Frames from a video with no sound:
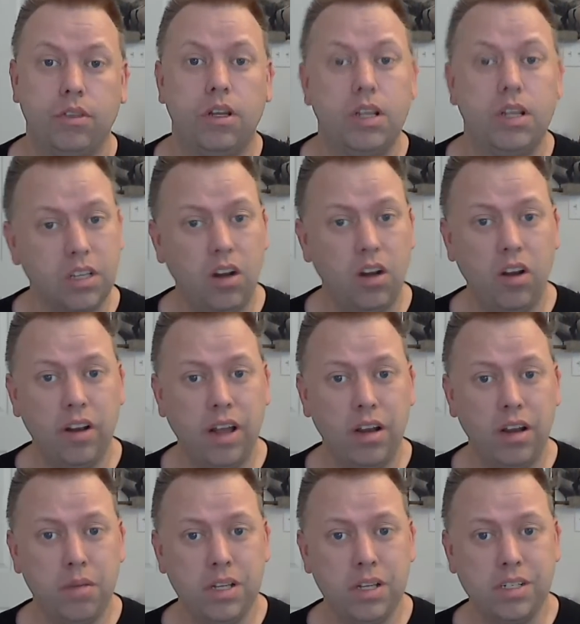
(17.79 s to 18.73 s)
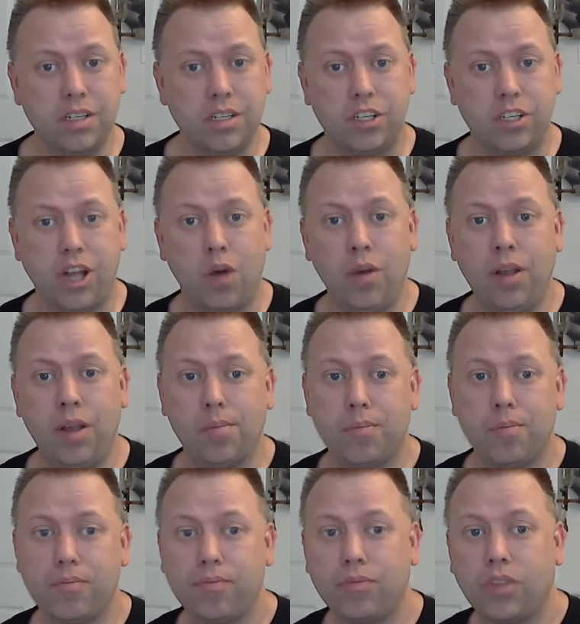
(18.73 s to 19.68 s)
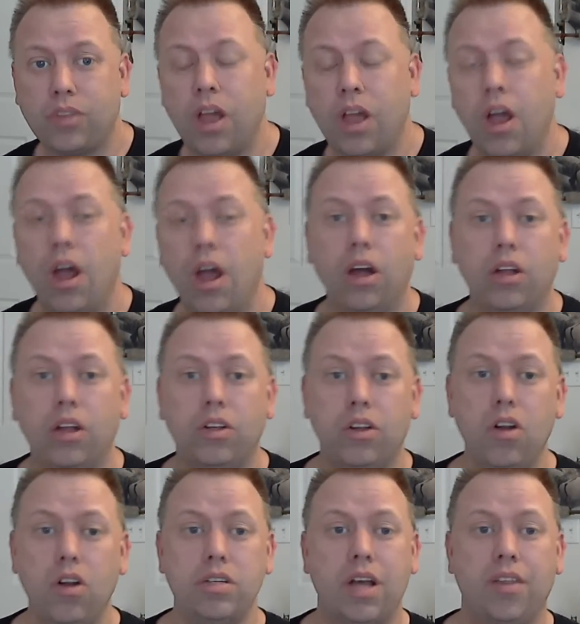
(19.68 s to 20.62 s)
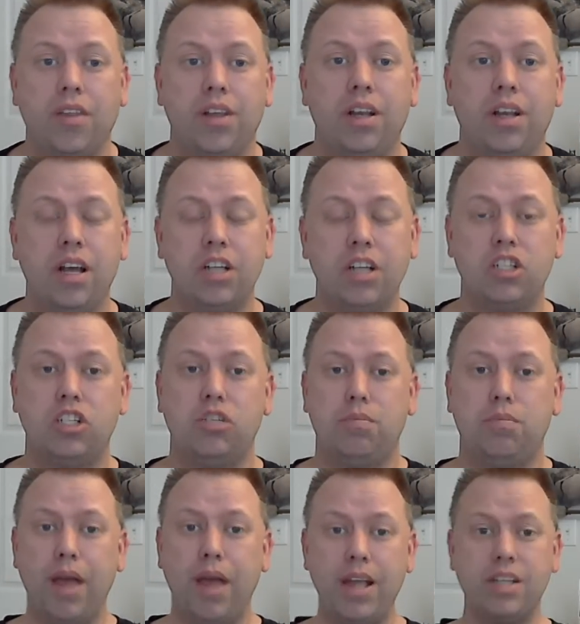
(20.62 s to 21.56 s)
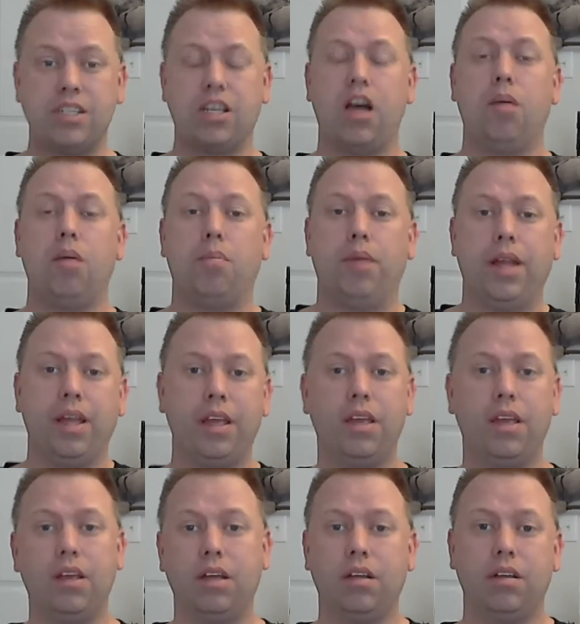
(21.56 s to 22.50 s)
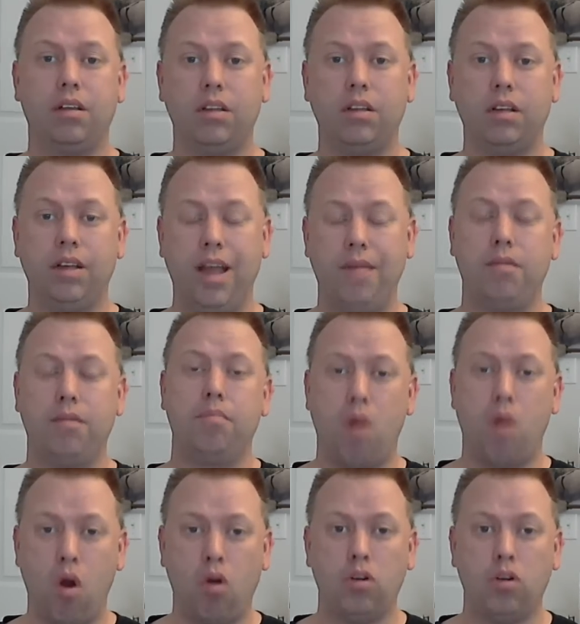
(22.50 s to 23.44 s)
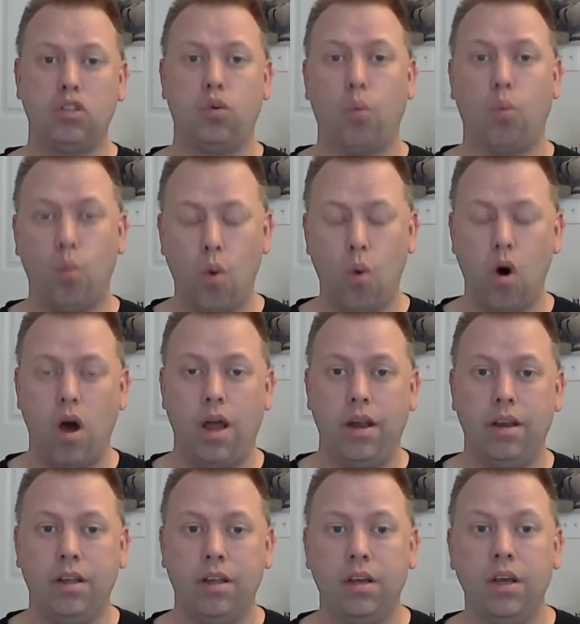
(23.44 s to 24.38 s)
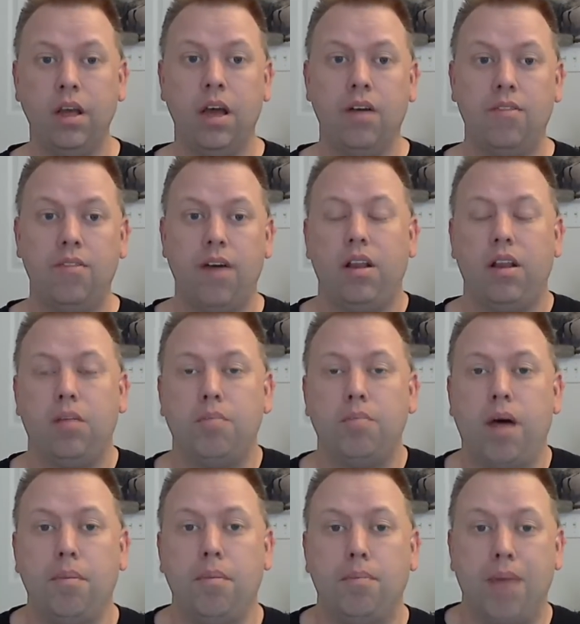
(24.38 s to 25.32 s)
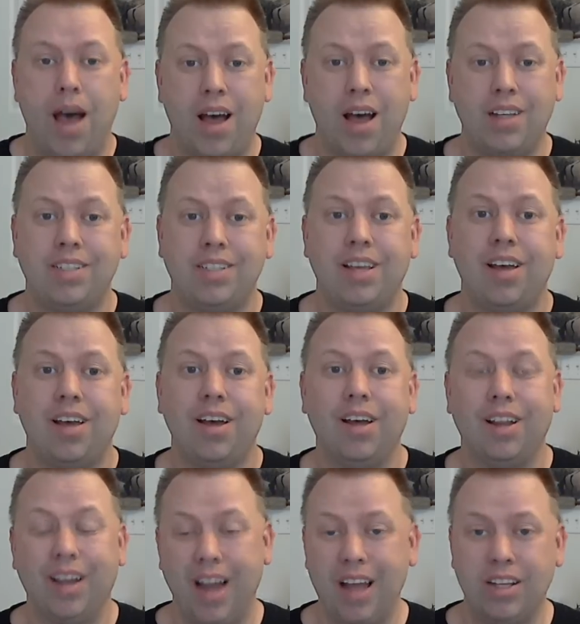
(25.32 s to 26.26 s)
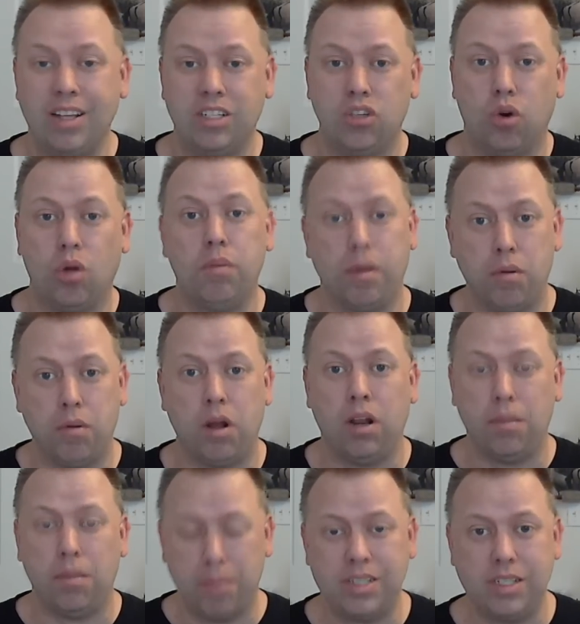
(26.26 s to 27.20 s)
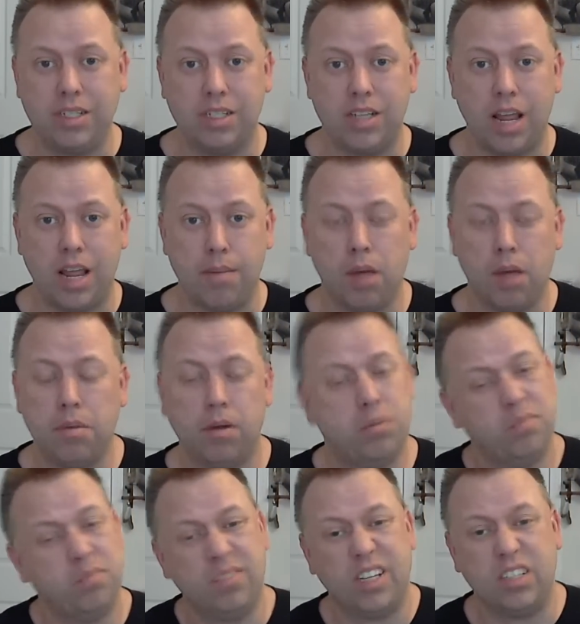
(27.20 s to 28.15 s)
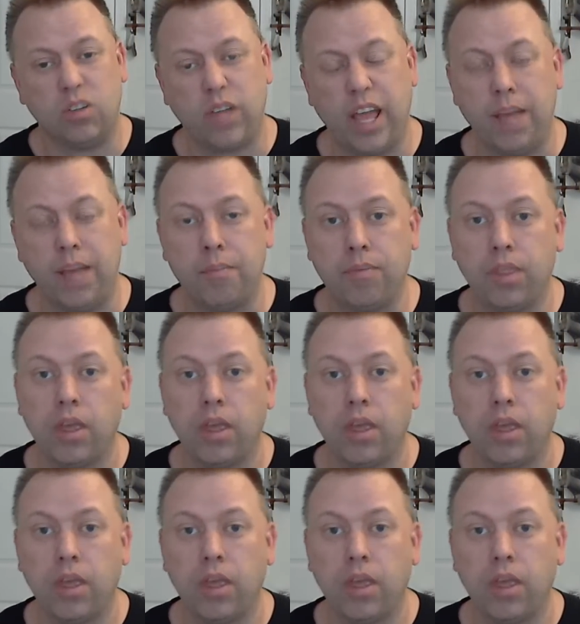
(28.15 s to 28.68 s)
let's get on down to business, shall we? Turns out that a Dutch space company named Mars One, founded by Bas Lansdorp, I probably messed his name up, that's okay,